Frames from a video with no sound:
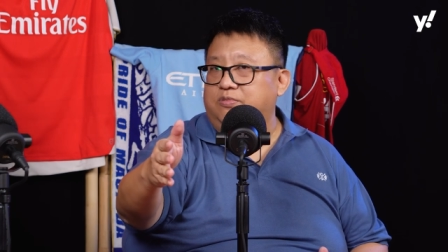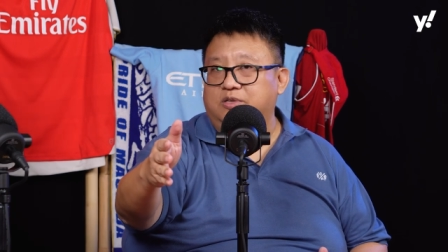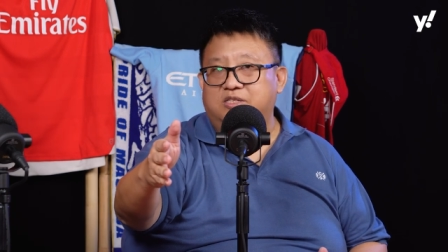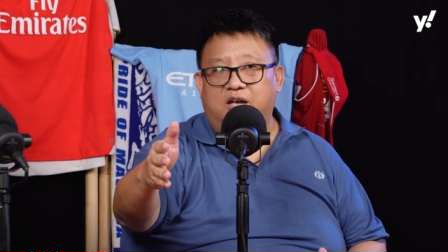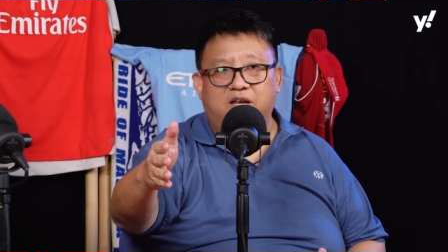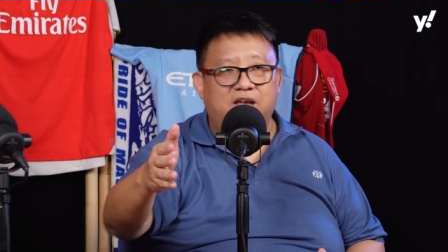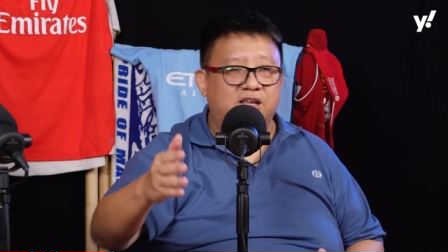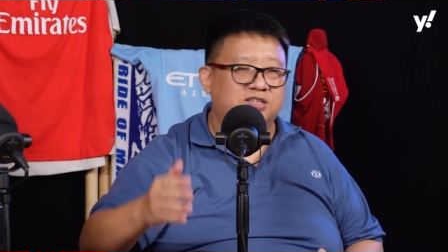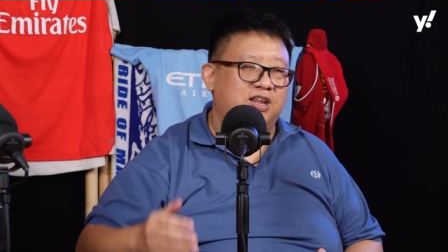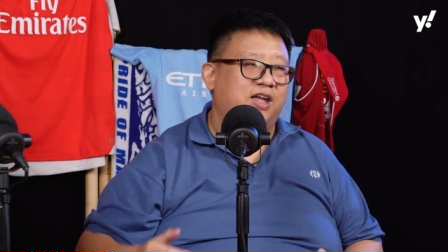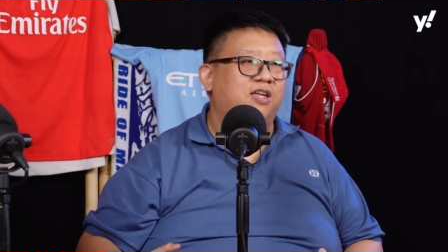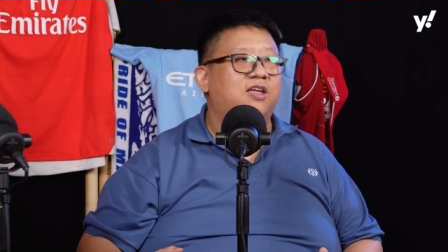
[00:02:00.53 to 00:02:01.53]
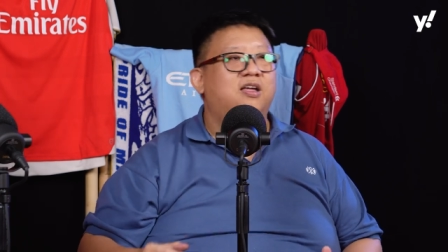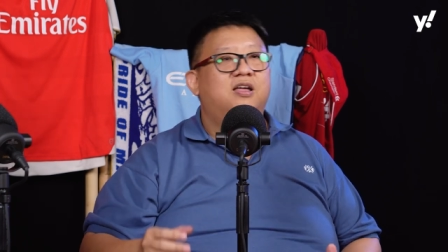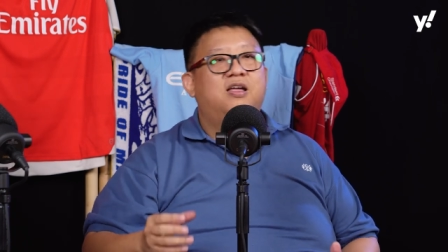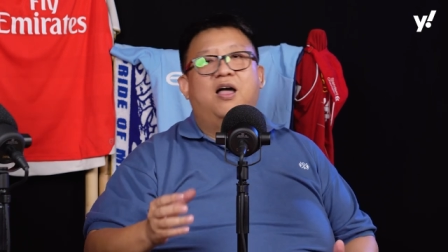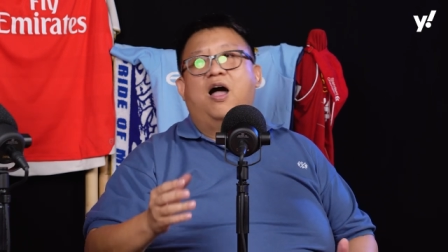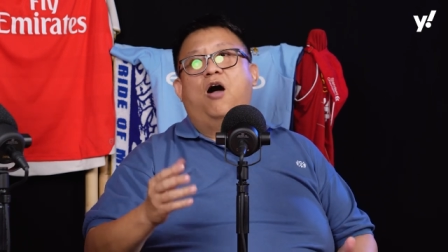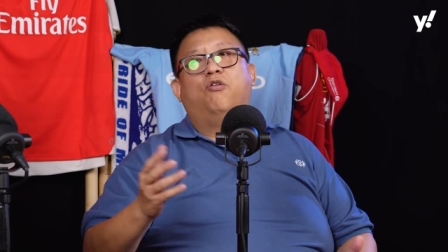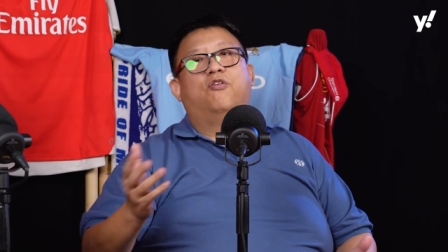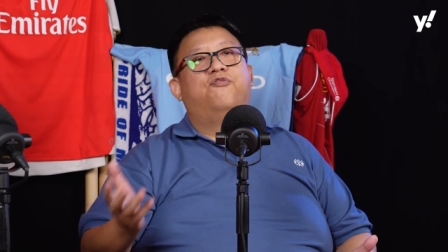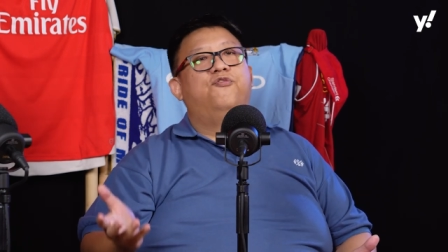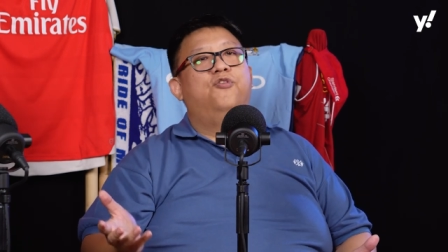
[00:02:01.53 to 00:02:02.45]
start again. It's like out of